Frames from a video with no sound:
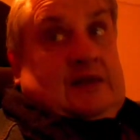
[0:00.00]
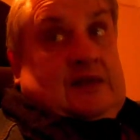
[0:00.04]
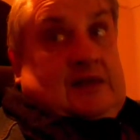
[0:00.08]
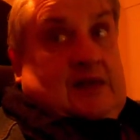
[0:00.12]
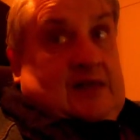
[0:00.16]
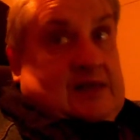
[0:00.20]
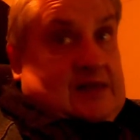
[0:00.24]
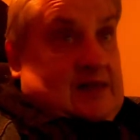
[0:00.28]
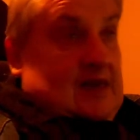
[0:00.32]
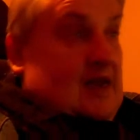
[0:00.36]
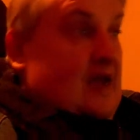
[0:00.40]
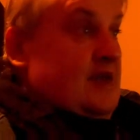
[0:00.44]

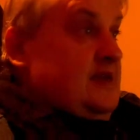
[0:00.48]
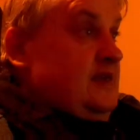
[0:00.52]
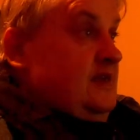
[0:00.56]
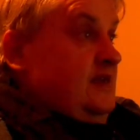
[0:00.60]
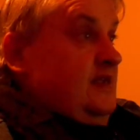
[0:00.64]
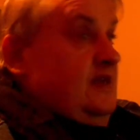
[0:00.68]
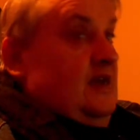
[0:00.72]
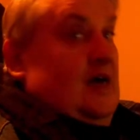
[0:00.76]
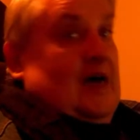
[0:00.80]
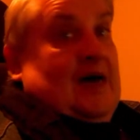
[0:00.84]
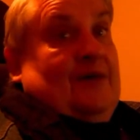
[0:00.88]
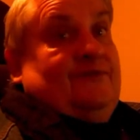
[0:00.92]
it's late in
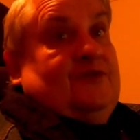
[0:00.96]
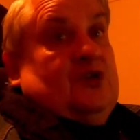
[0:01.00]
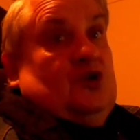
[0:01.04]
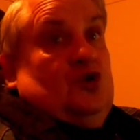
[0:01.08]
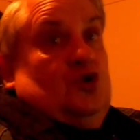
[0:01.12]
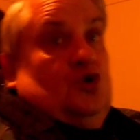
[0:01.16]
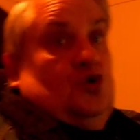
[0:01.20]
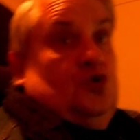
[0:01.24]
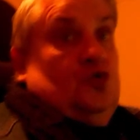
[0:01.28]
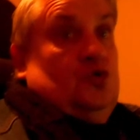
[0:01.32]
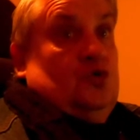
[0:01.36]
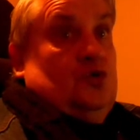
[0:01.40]
the
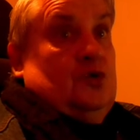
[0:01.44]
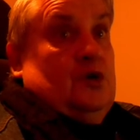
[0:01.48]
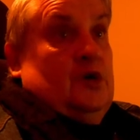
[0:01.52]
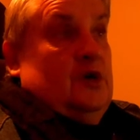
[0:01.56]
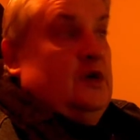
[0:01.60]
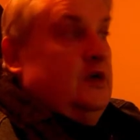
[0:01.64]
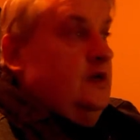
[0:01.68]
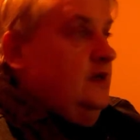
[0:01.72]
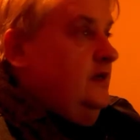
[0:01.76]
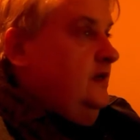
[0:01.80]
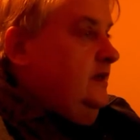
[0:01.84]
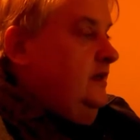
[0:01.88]
afternoon,
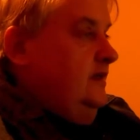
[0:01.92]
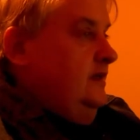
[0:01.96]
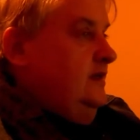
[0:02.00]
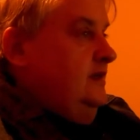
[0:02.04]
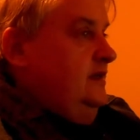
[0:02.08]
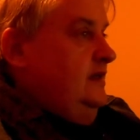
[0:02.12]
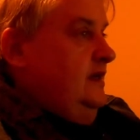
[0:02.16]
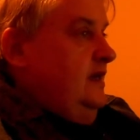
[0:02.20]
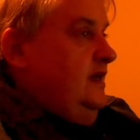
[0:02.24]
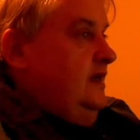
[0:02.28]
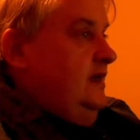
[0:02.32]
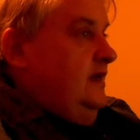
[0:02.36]

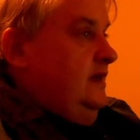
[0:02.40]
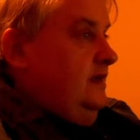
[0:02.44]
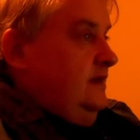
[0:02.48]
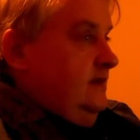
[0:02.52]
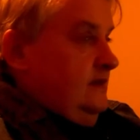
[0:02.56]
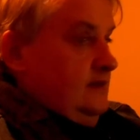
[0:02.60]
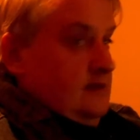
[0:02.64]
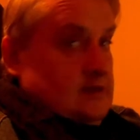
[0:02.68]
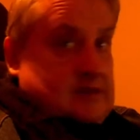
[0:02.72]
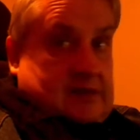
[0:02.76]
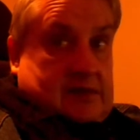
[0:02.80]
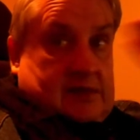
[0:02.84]

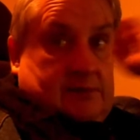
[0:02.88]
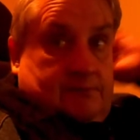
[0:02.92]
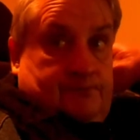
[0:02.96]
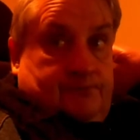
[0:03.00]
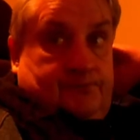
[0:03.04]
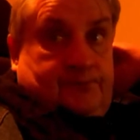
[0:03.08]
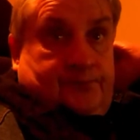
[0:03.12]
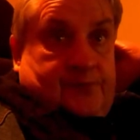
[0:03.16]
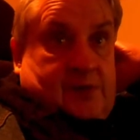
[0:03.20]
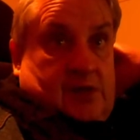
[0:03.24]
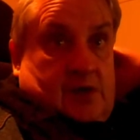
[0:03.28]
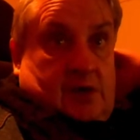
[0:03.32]
and
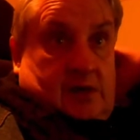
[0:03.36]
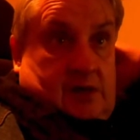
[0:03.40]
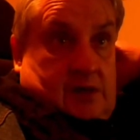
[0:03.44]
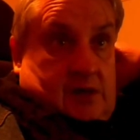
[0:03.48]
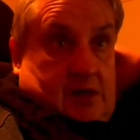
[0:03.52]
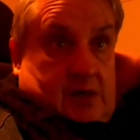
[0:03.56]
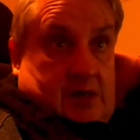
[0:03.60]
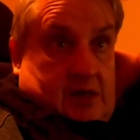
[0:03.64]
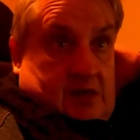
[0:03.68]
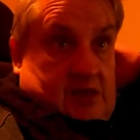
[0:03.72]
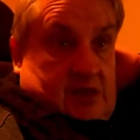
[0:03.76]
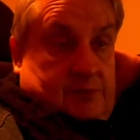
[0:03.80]

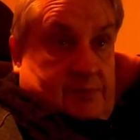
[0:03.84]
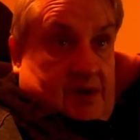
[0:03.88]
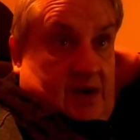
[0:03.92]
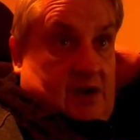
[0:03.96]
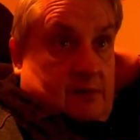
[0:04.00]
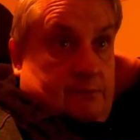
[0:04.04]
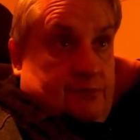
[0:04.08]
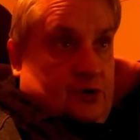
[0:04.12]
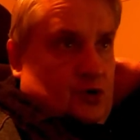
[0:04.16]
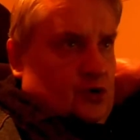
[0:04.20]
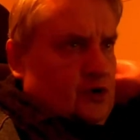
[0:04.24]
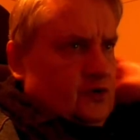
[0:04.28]
it's been
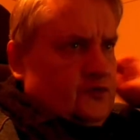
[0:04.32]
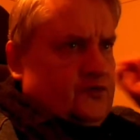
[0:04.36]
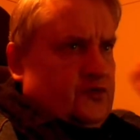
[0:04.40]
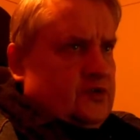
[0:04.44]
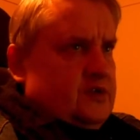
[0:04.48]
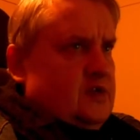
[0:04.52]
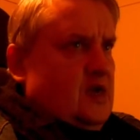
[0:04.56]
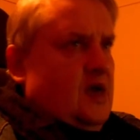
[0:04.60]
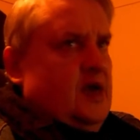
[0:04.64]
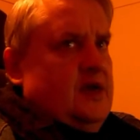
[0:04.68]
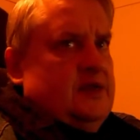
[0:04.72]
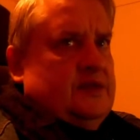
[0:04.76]
a beautiful
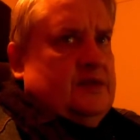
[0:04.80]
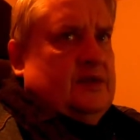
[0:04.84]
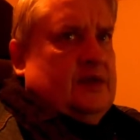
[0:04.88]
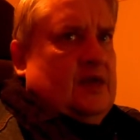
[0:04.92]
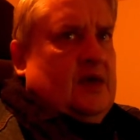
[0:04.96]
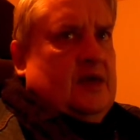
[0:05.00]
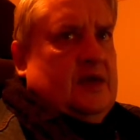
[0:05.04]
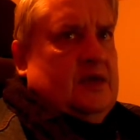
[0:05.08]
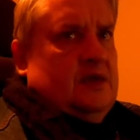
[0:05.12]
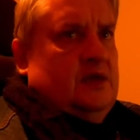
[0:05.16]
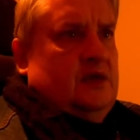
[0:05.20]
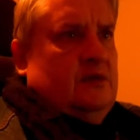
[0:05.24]
day
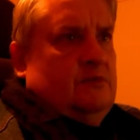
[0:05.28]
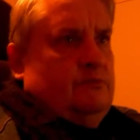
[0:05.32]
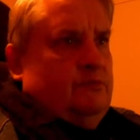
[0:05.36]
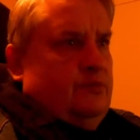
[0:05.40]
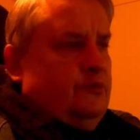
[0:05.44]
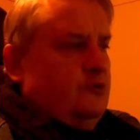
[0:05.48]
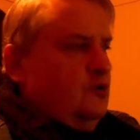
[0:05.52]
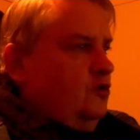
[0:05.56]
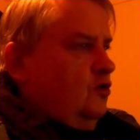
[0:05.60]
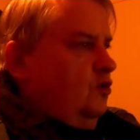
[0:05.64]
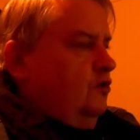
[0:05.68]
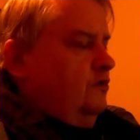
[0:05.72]
today,
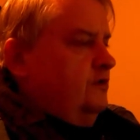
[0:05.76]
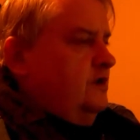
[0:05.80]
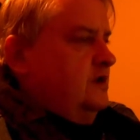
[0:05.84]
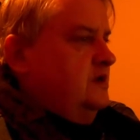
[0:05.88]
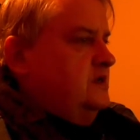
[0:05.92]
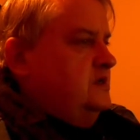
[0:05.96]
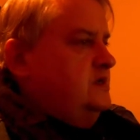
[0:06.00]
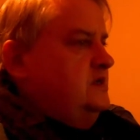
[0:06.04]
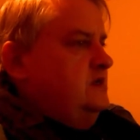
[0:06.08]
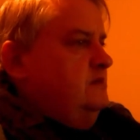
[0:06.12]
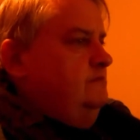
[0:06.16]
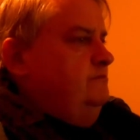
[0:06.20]

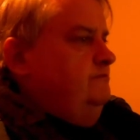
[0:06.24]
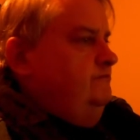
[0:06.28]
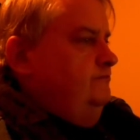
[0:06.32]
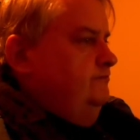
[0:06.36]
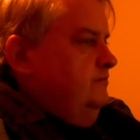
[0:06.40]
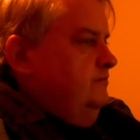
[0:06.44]
glorious,